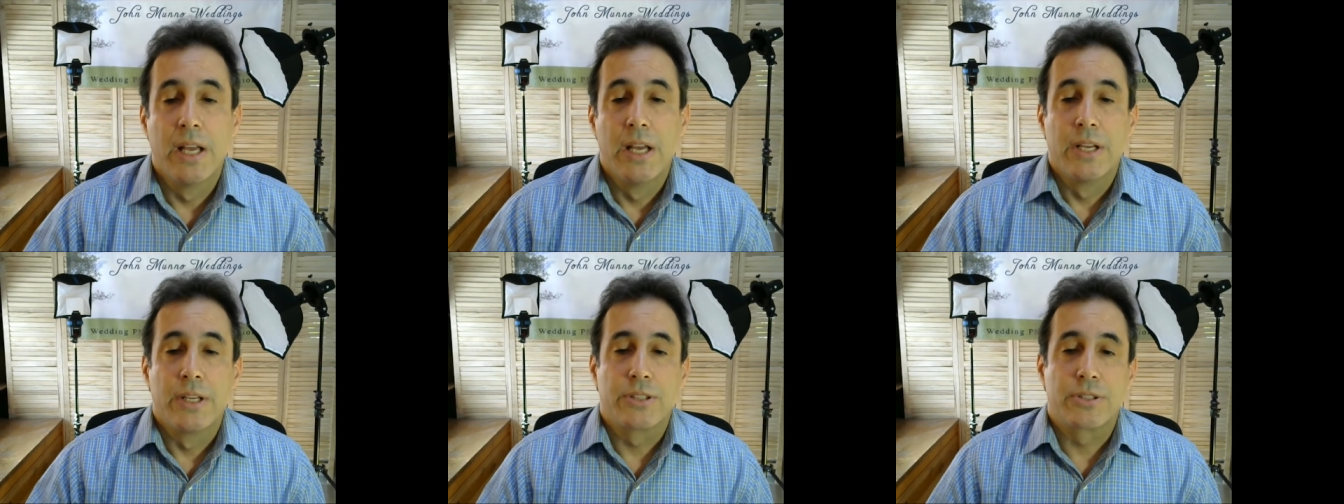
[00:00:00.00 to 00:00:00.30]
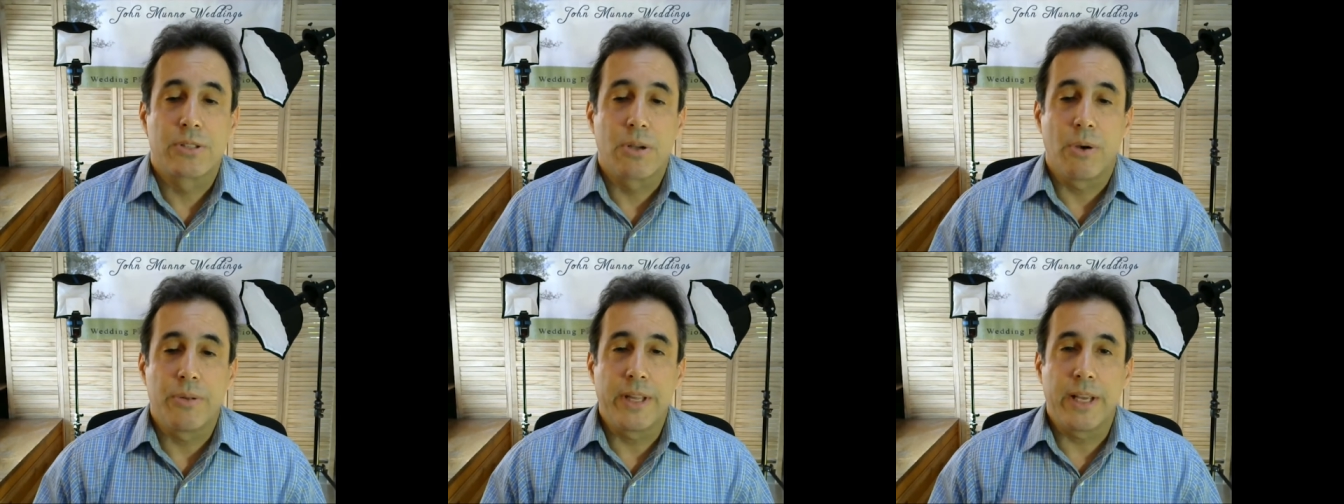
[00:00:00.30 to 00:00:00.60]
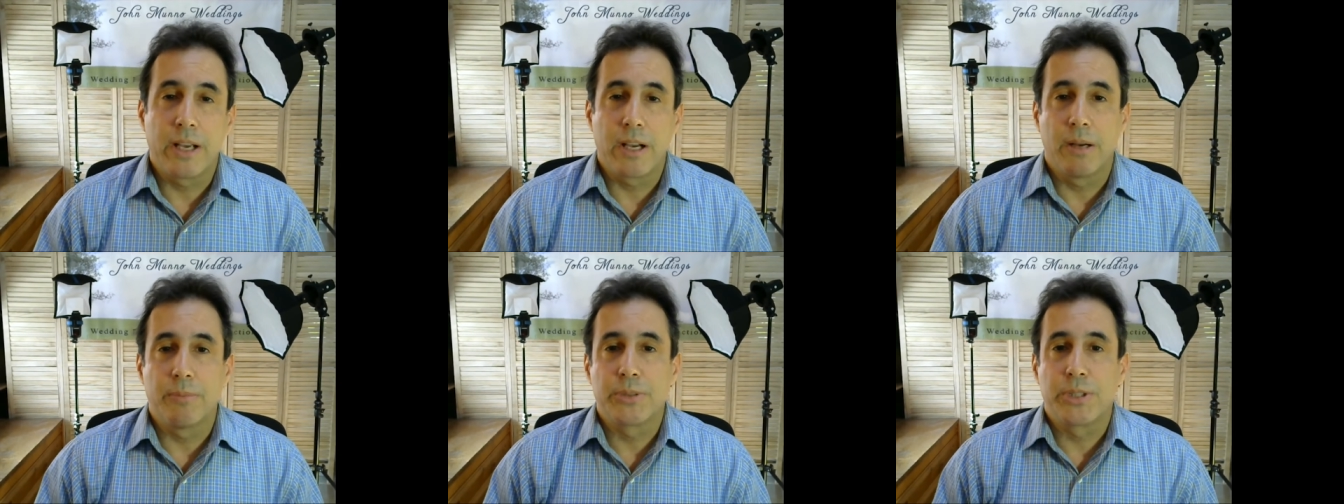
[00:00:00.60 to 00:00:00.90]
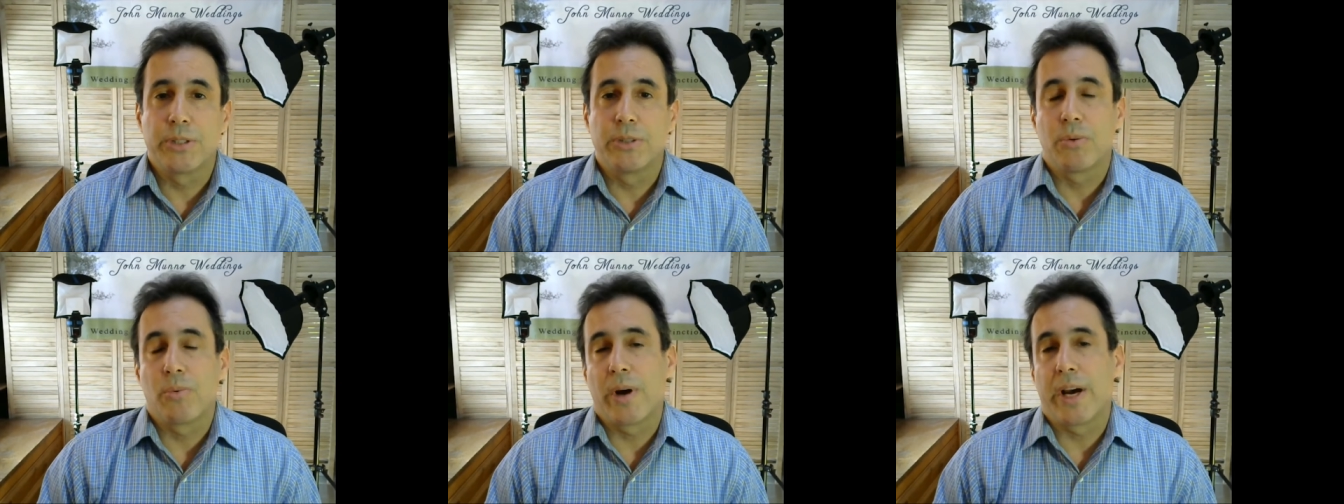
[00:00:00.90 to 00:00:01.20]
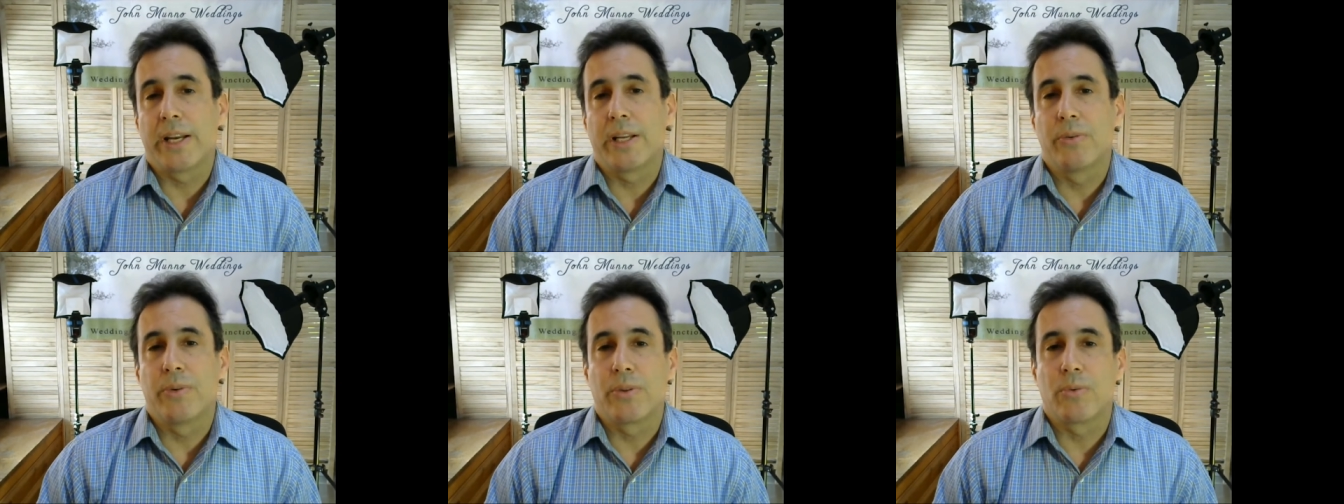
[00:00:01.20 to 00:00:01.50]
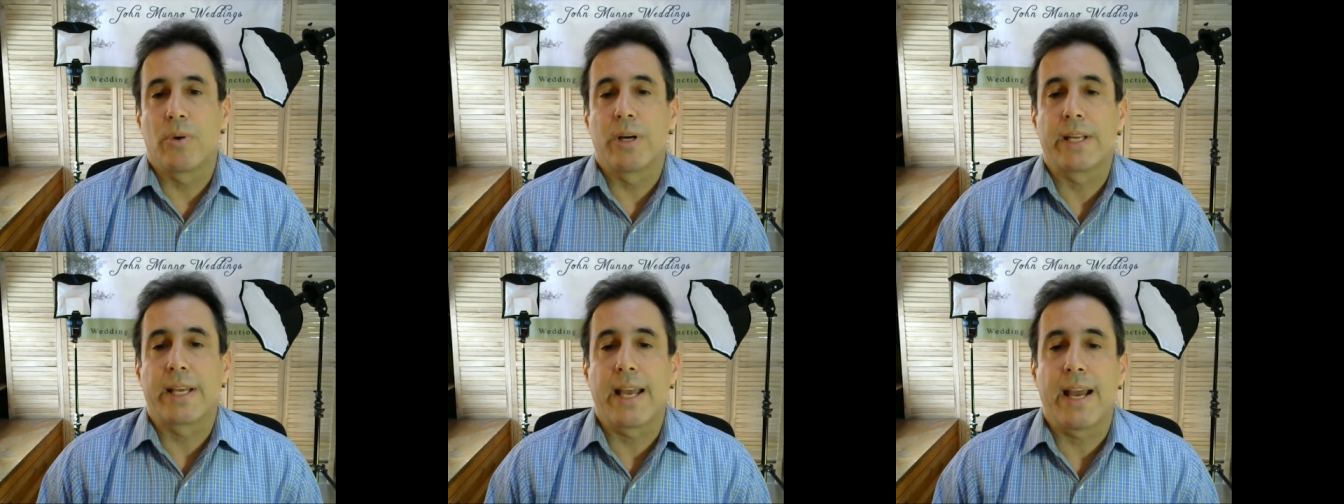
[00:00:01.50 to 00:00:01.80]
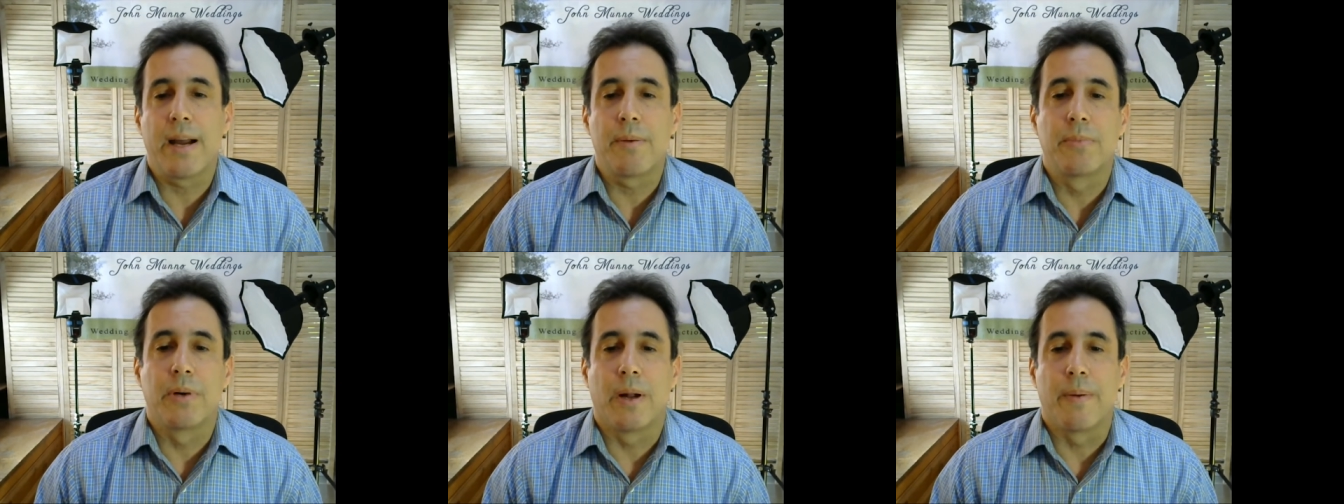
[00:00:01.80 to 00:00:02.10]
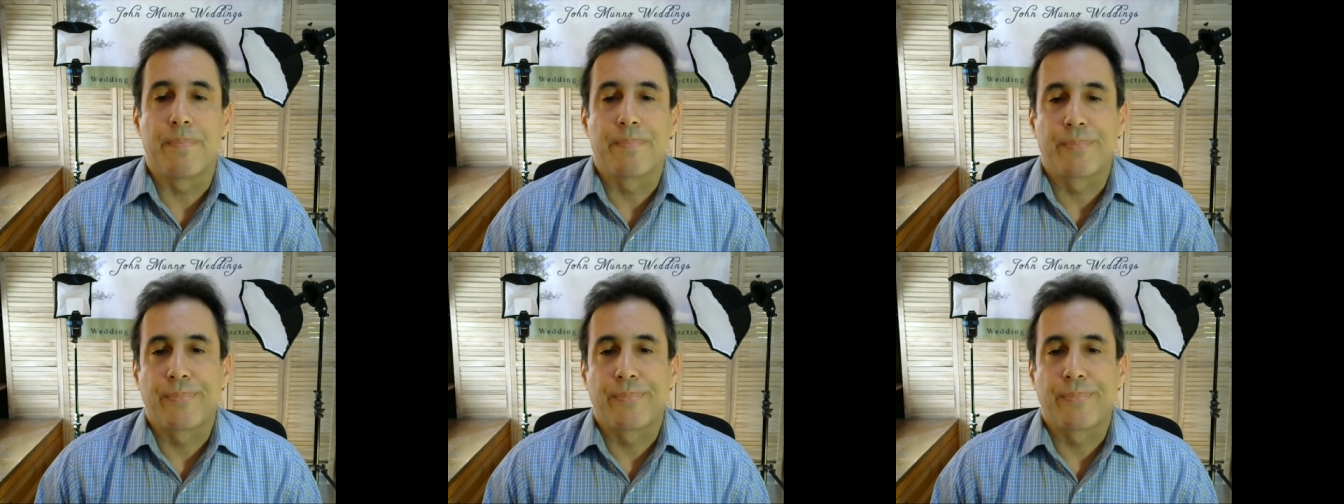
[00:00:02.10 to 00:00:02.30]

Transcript: So they come to your wedding with one camera.